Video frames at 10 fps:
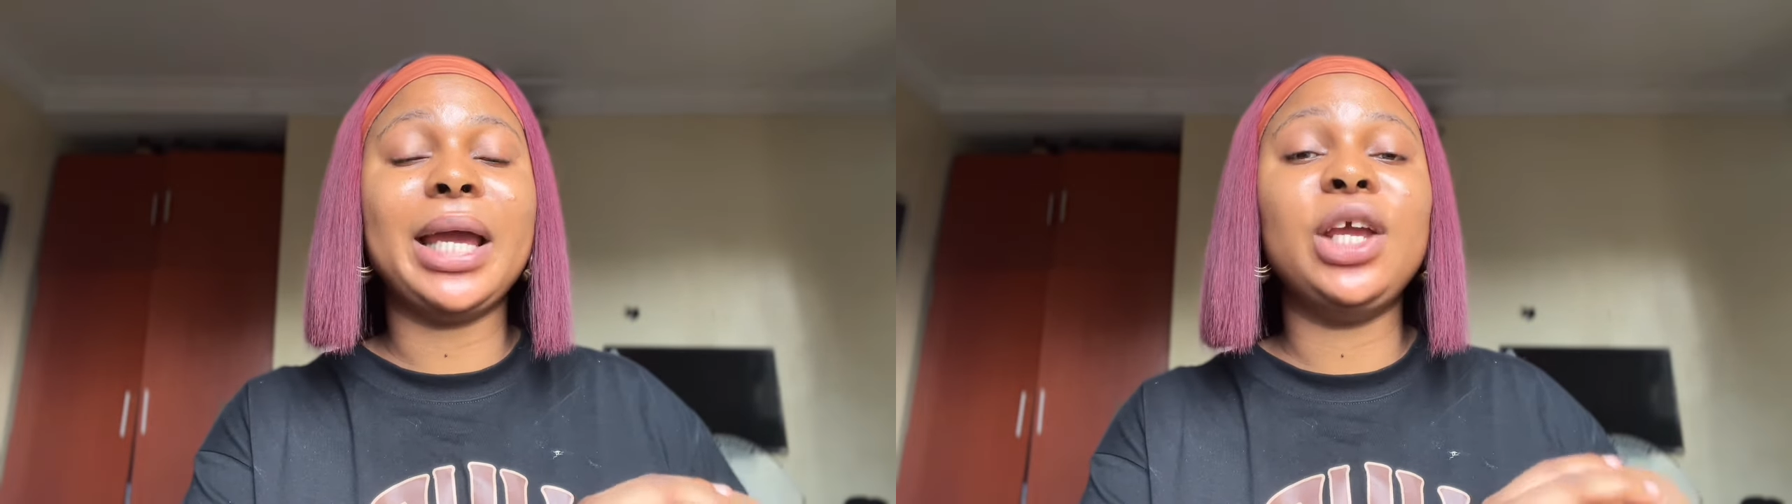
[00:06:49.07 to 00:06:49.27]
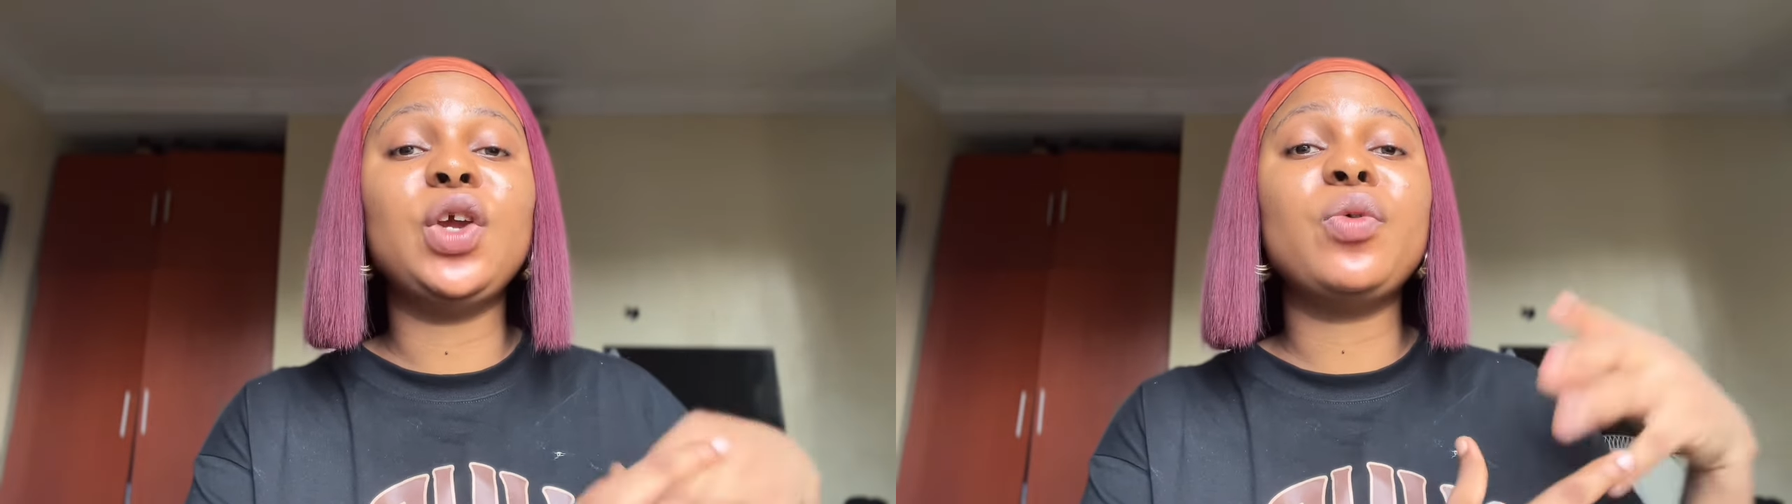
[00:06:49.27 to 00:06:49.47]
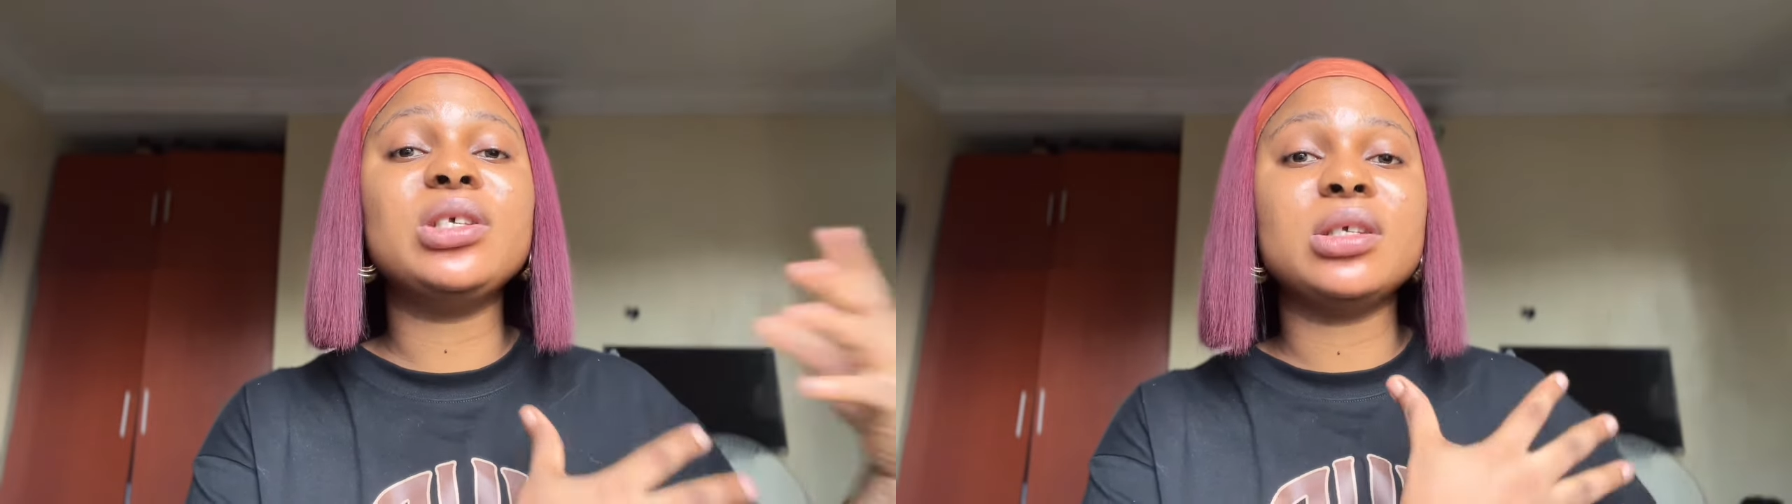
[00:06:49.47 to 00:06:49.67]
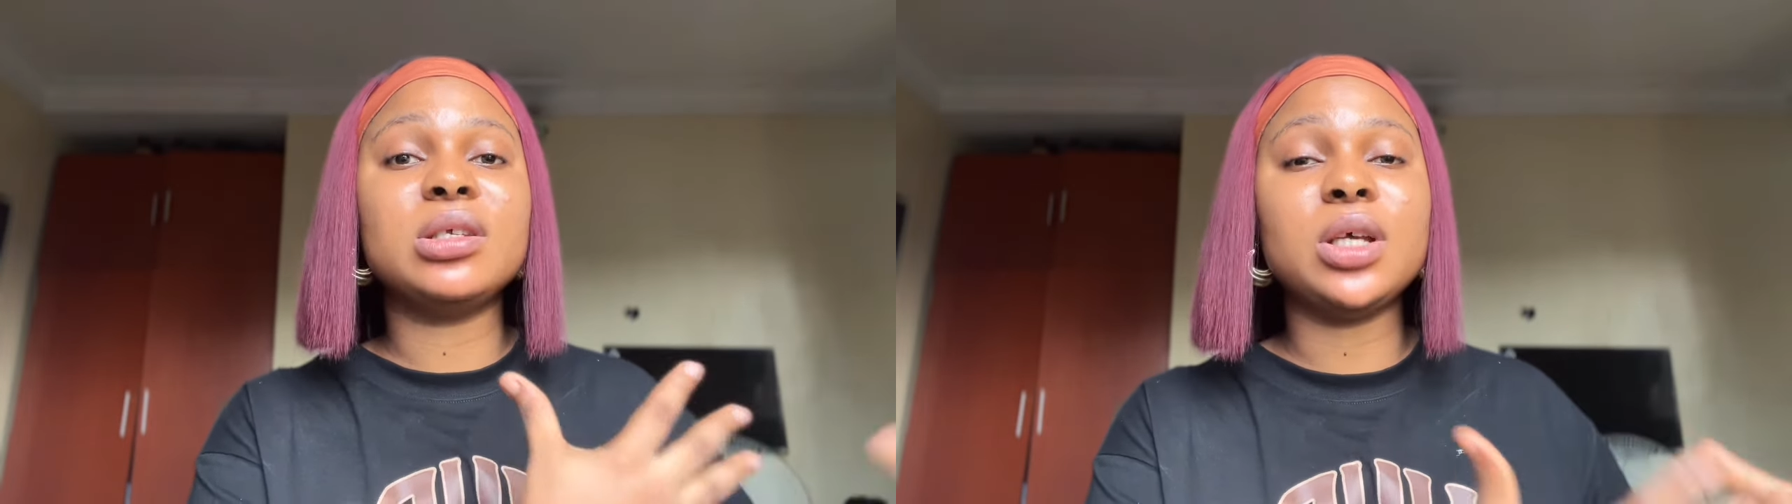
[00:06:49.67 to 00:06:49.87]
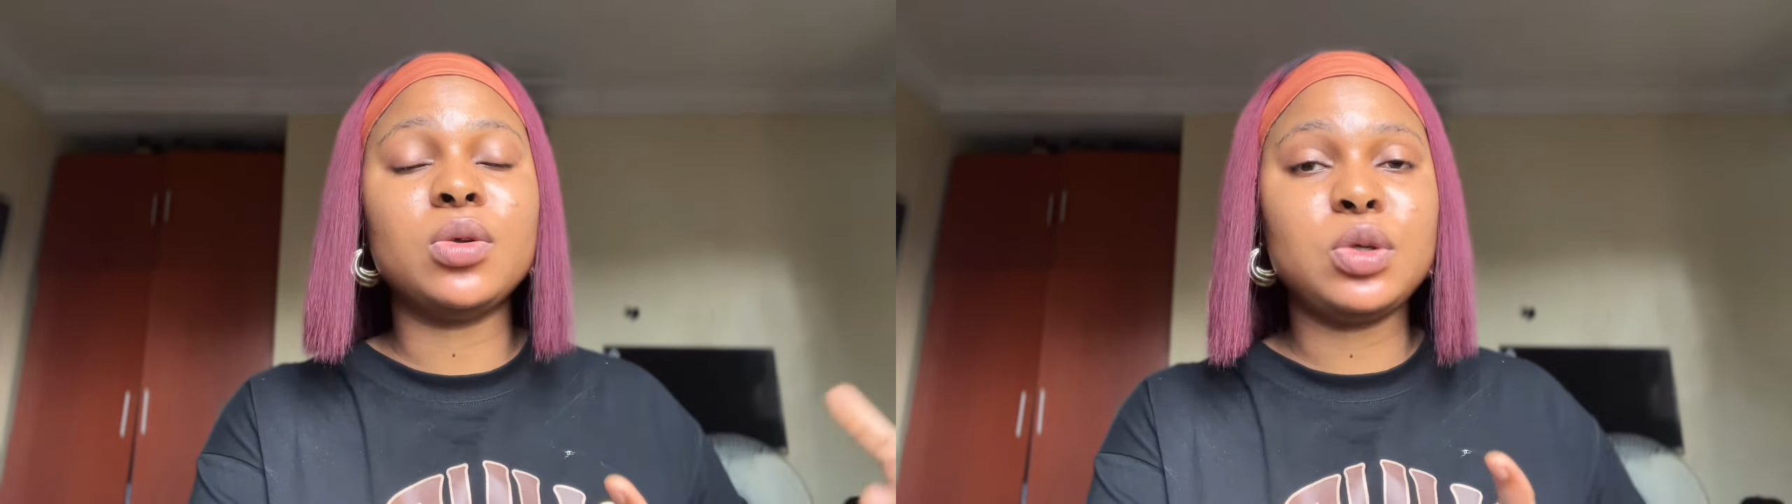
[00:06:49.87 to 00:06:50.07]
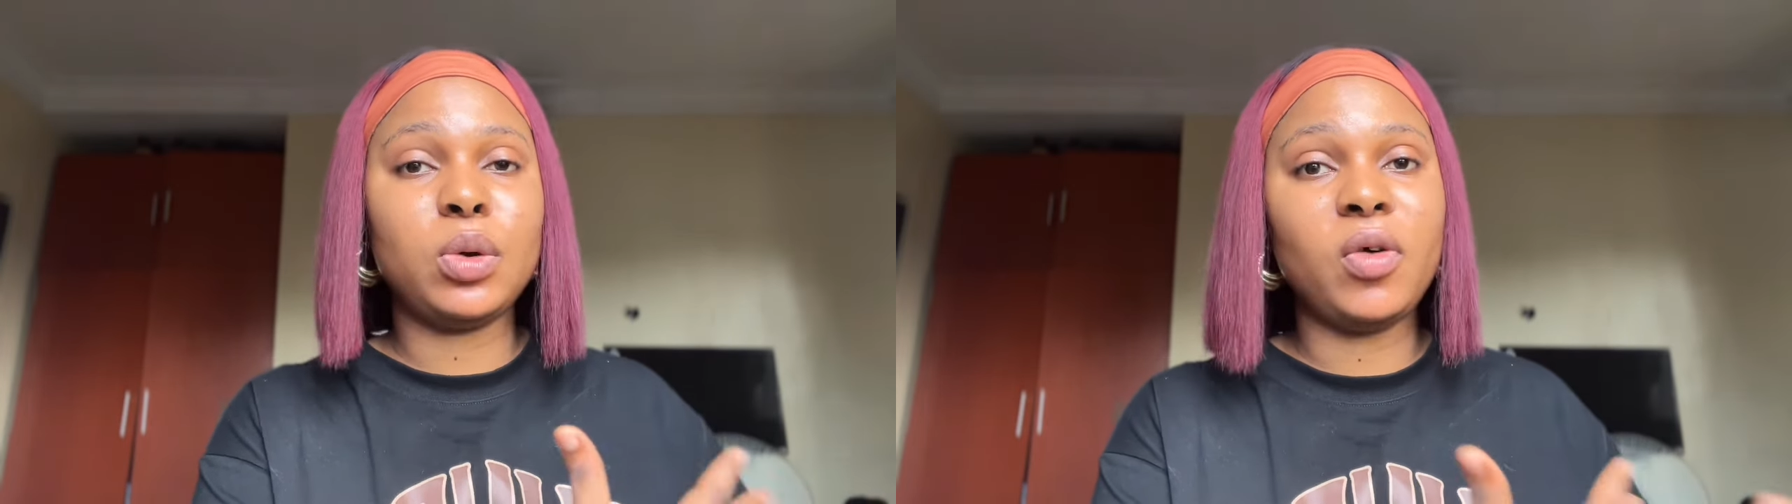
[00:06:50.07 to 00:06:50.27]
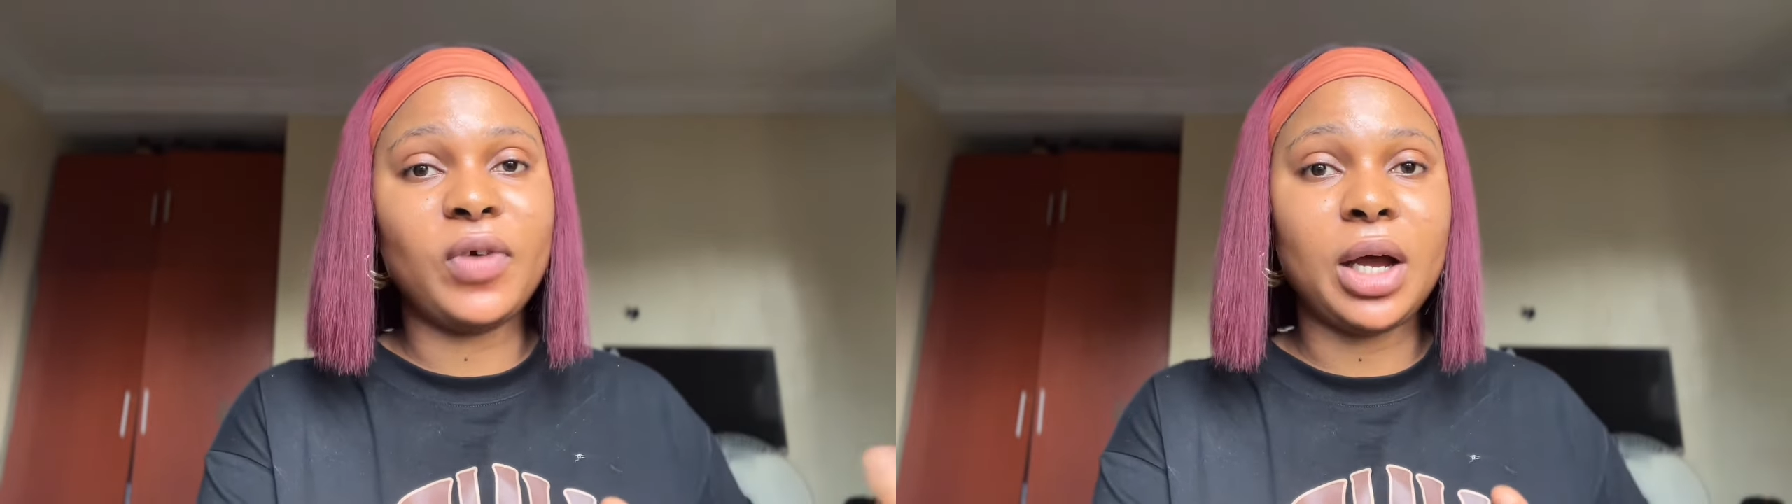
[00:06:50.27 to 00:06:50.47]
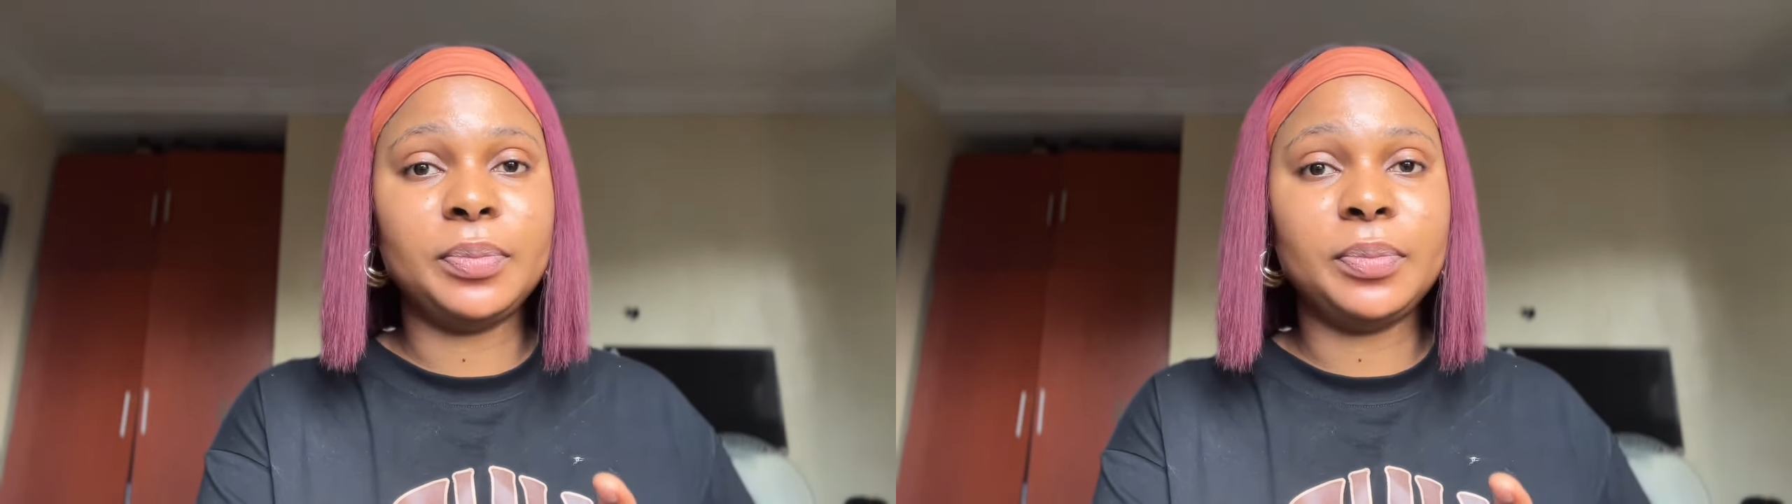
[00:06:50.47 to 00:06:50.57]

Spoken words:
increasing cell turnover.